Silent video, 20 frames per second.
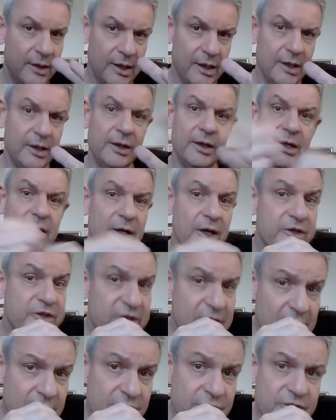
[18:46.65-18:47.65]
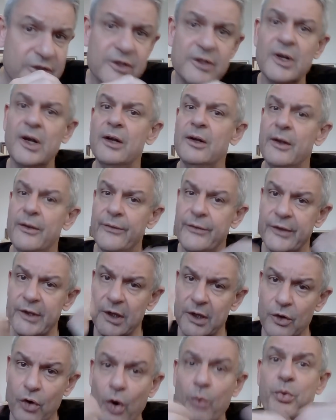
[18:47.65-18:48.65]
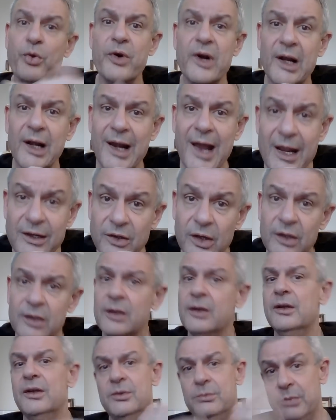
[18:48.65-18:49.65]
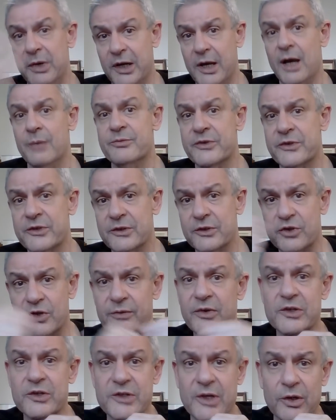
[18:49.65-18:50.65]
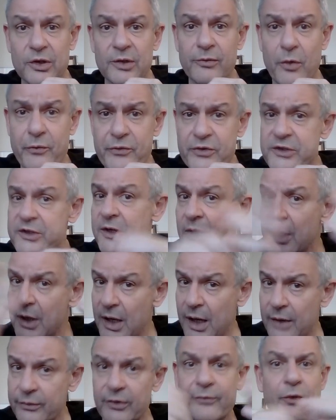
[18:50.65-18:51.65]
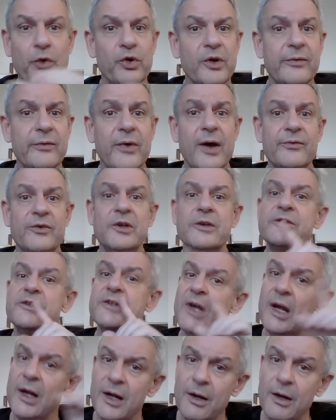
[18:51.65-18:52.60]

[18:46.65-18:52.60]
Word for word: and he ascends the corporate ladder, becomes chief executive officer after 45 years.